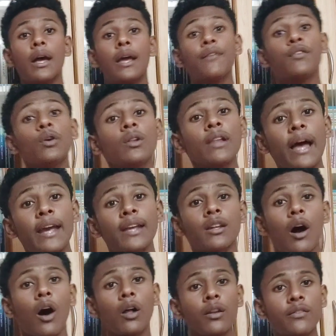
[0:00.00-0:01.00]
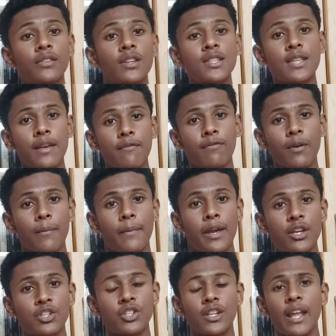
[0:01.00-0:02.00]
If you liked all of this
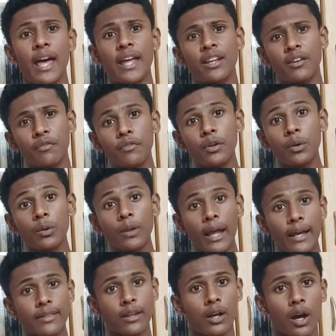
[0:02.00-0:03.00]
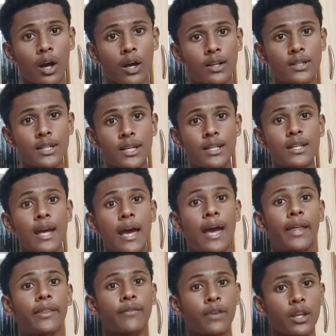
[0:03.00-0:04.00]
information and if you like the content
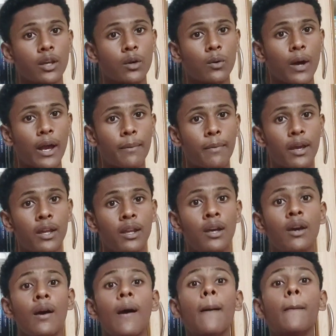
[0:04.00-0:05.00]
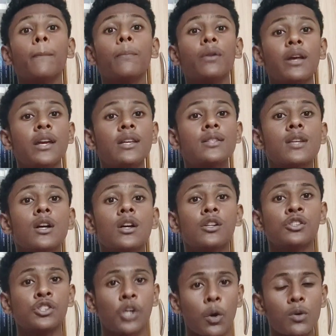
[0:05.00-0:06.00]
and the video I made, please
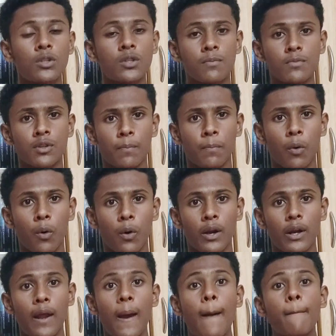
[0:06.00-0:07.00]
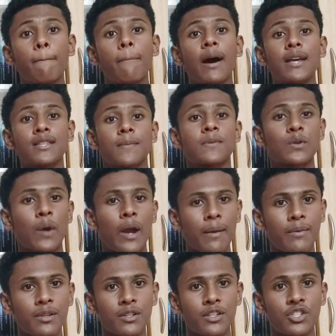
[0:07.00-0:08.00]
show some support by
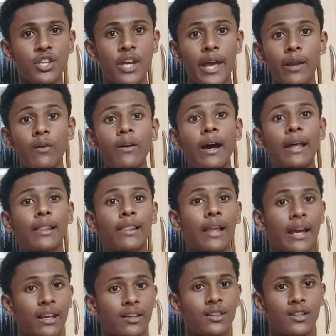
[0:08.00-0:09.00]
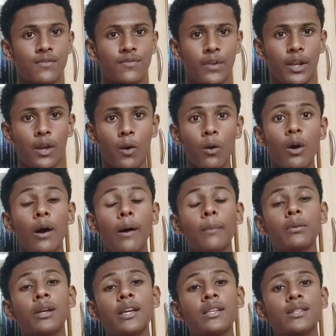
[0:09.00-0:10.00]
subscribing to the channel and liking this video.
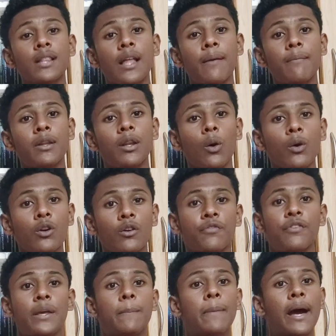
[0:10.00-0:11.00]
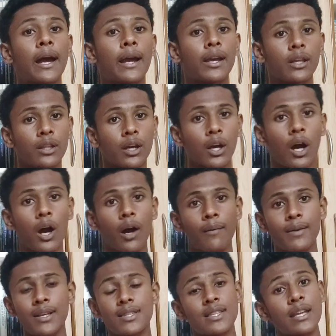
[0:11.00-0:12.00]
Please let me know your feedback in the
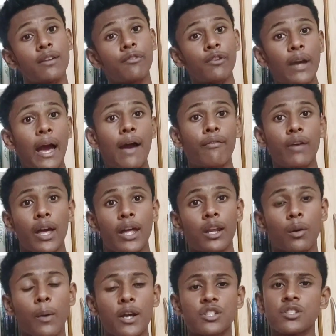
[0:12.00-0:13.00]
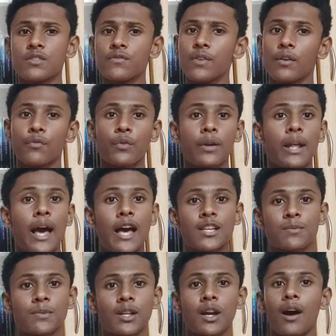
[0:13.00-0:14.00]
comments, and if you have any questions, feel free to
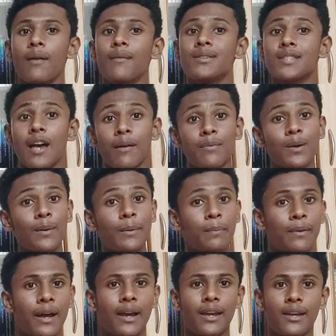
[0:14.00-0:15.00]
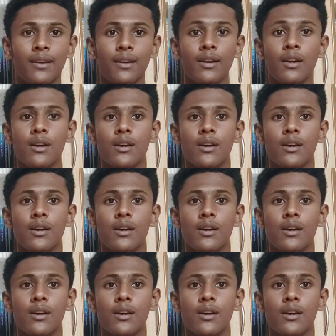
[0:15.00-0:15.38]
ask me in the comments. I'll be replying.